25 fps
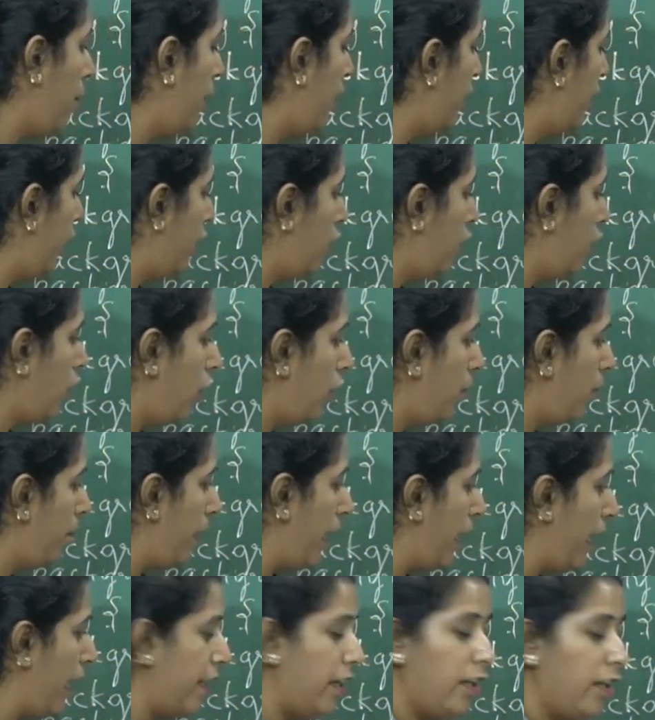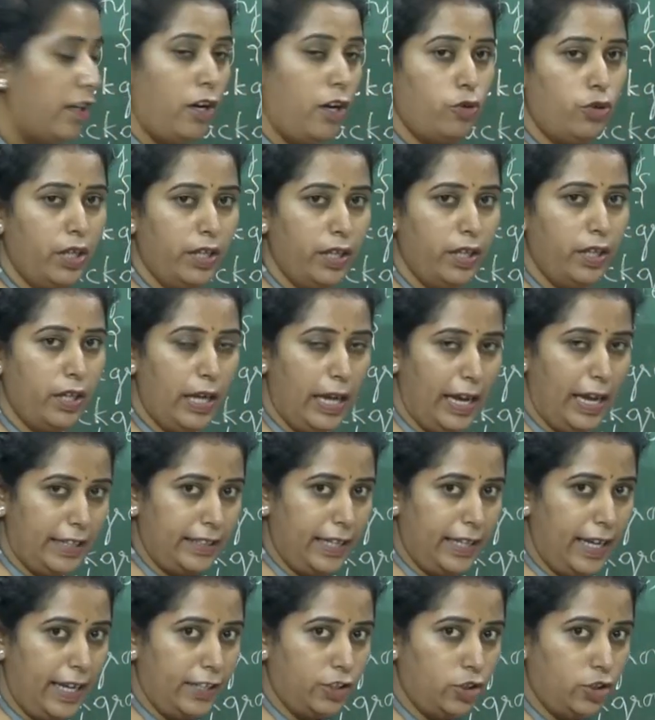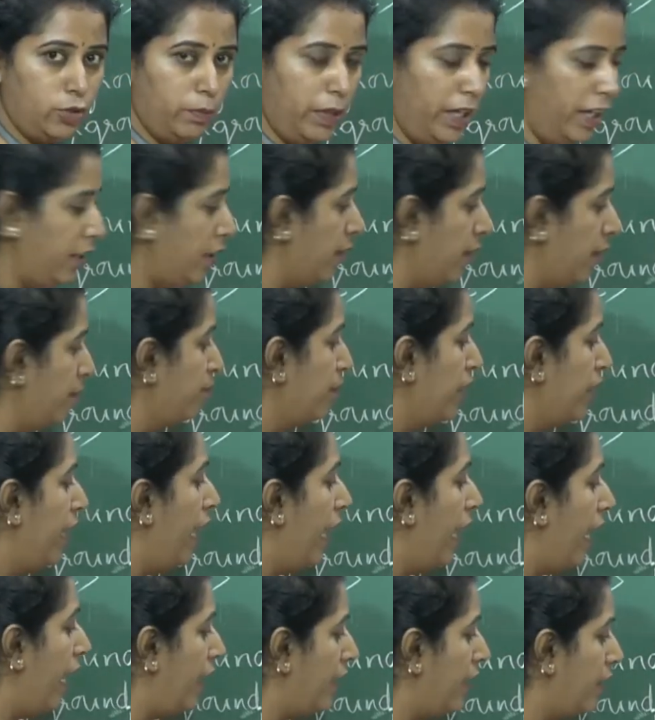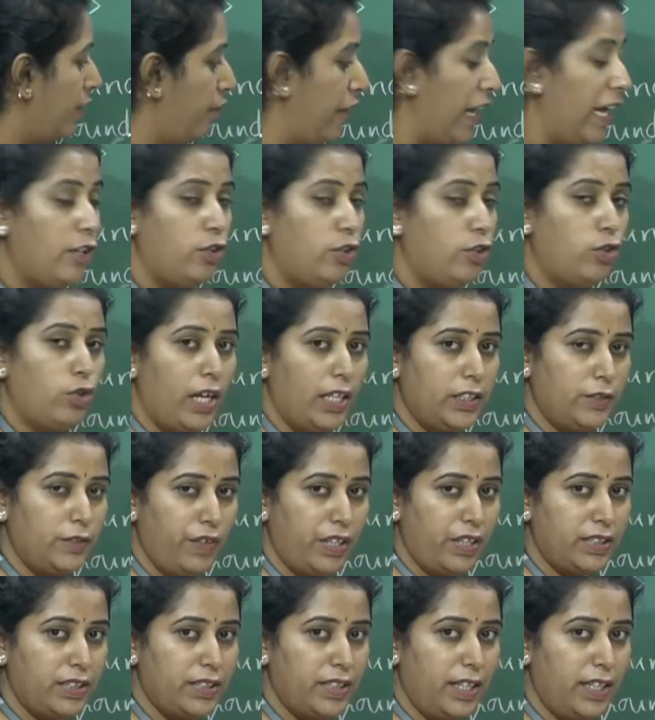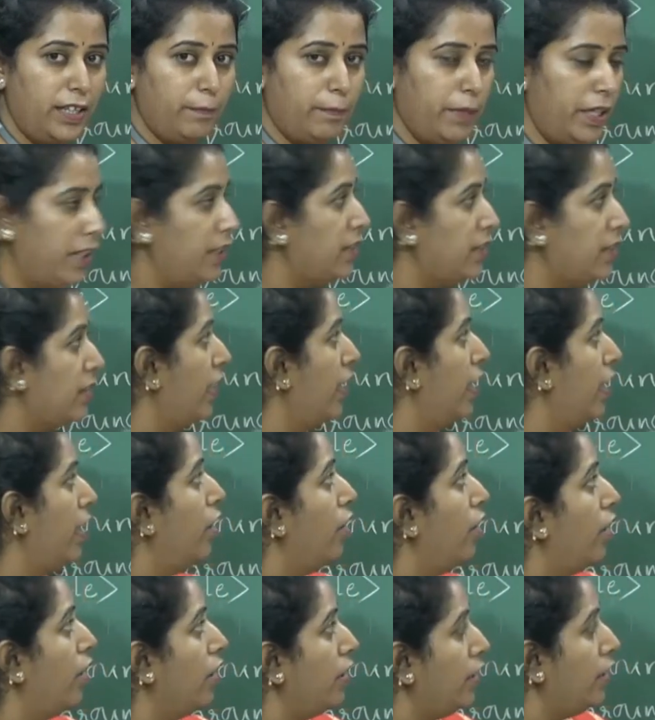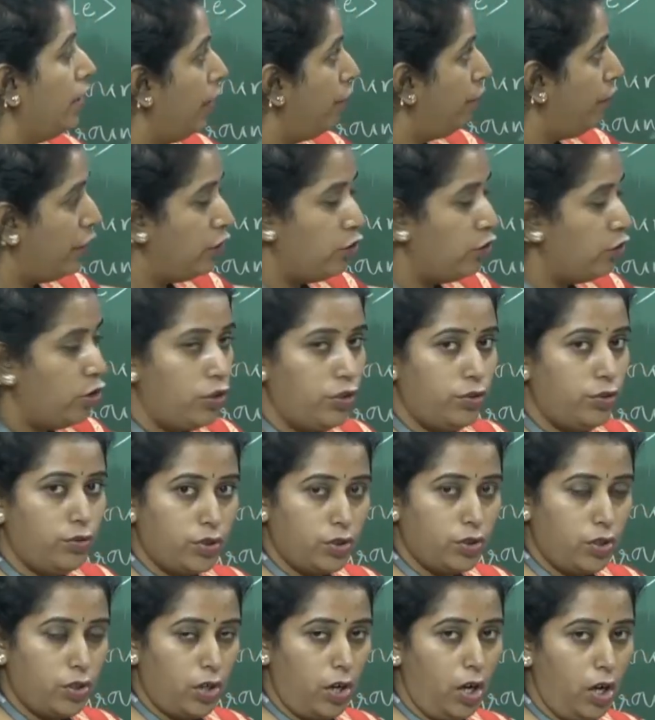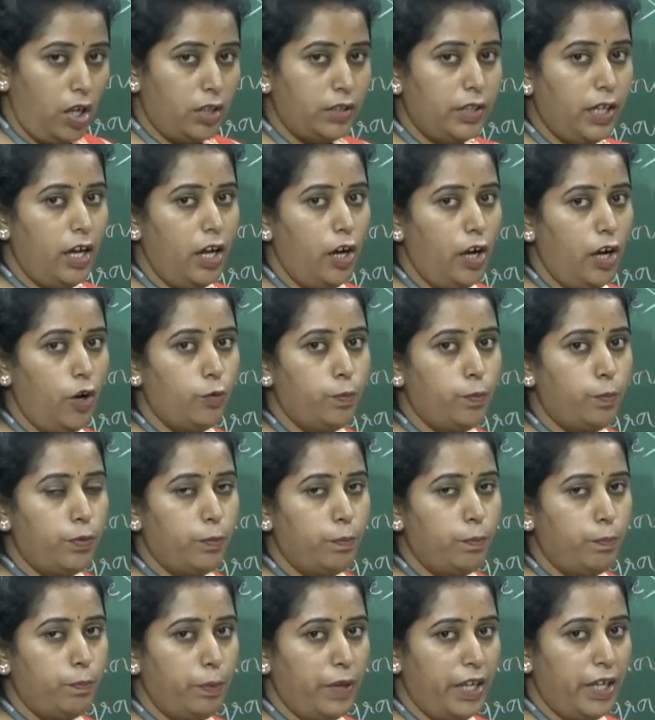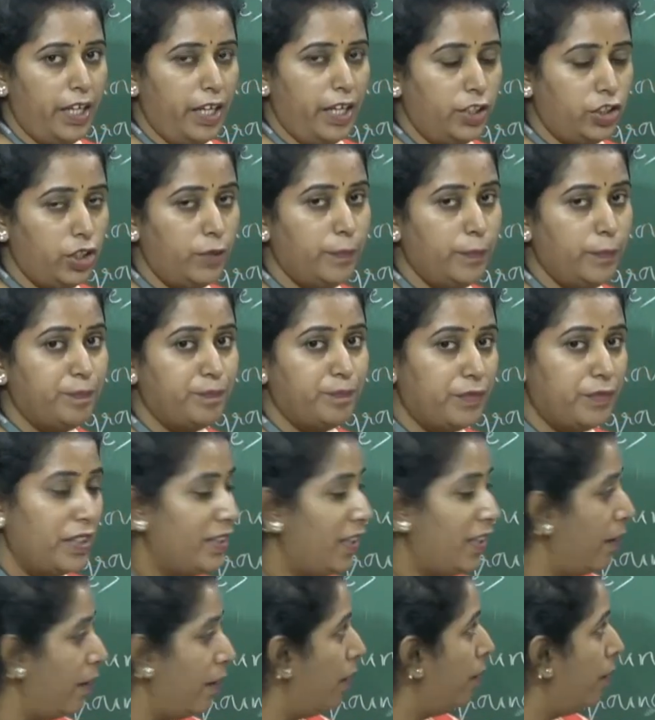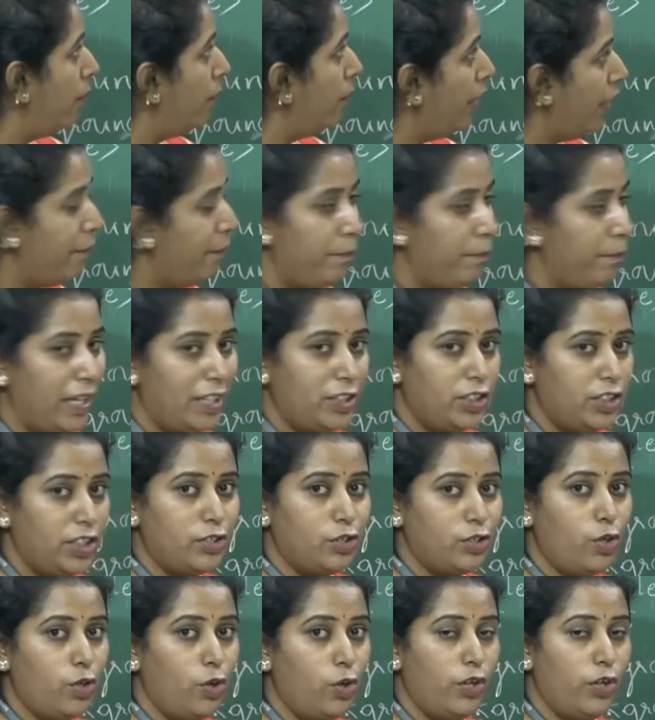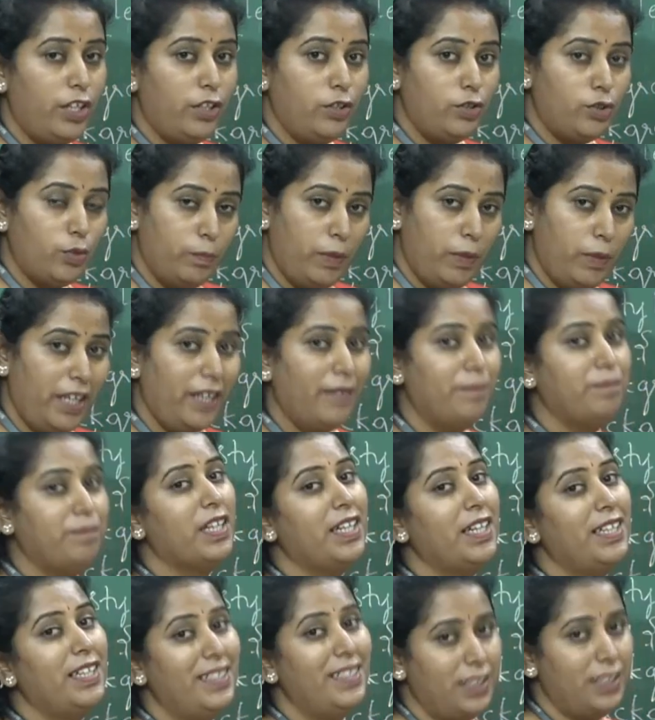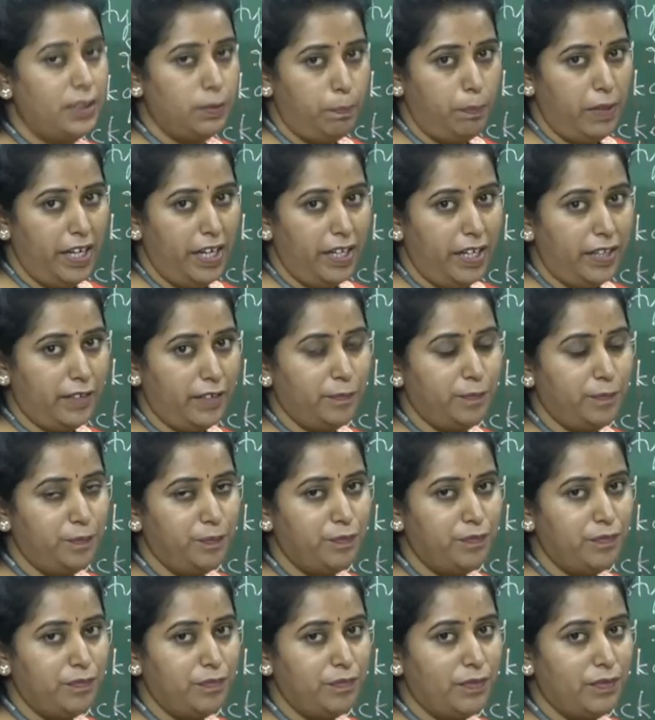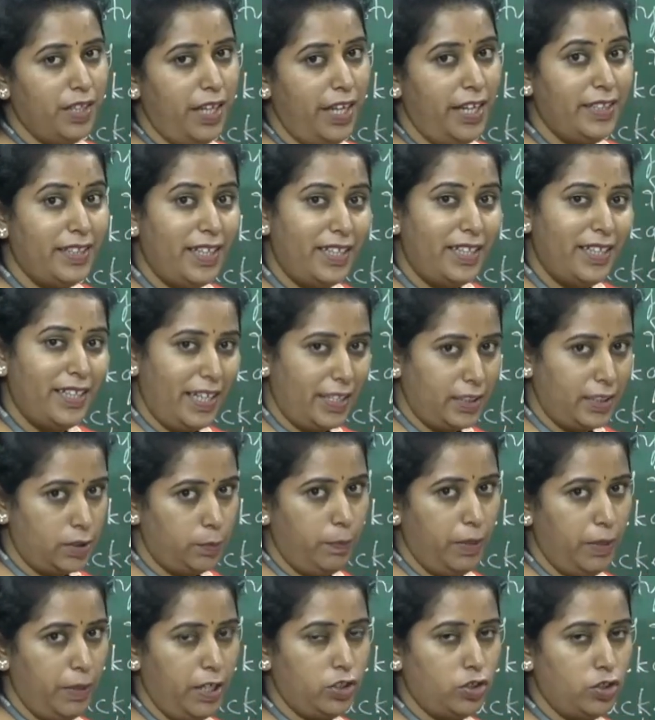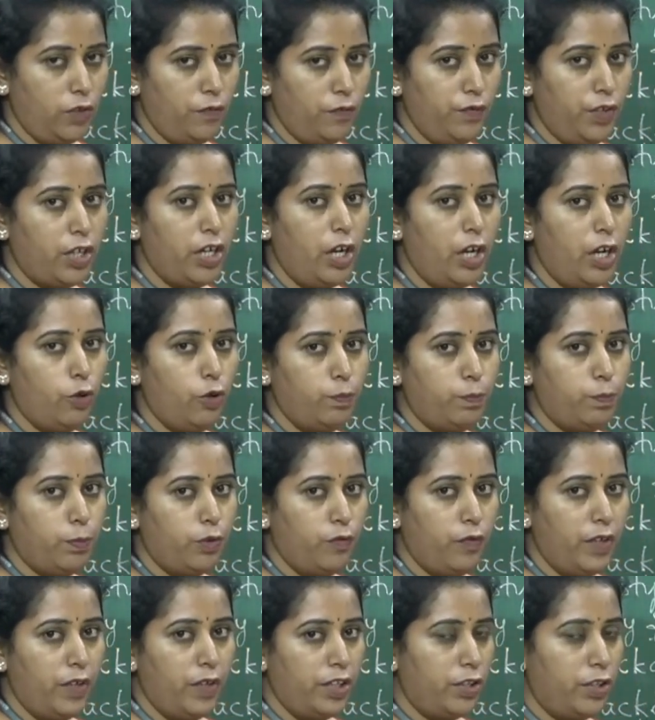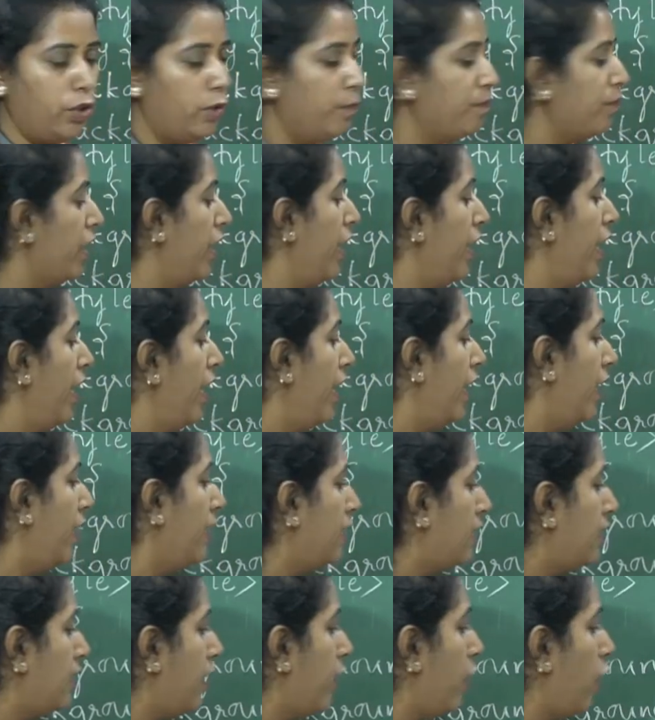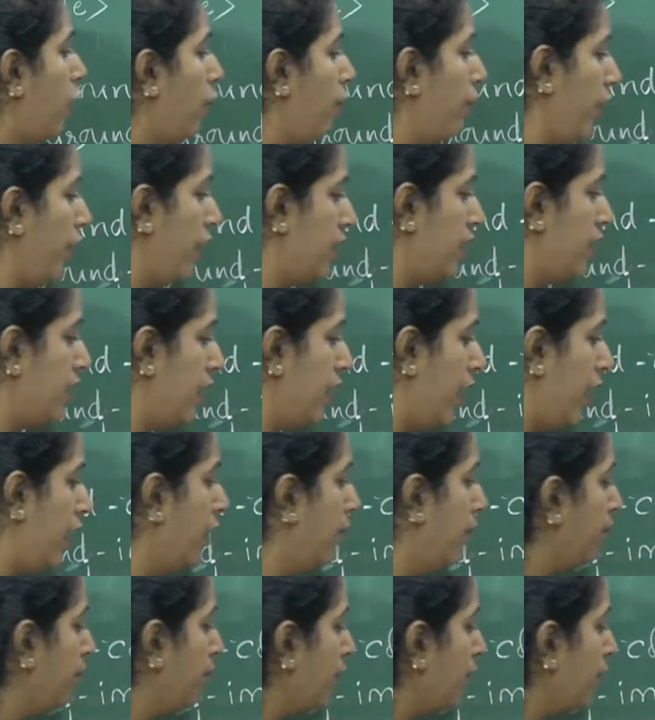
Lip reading: property called background attachment and the value has fixed means, even though you scroll the output page, the image is going to be displayed in the next page of your output window. Instead of fixed,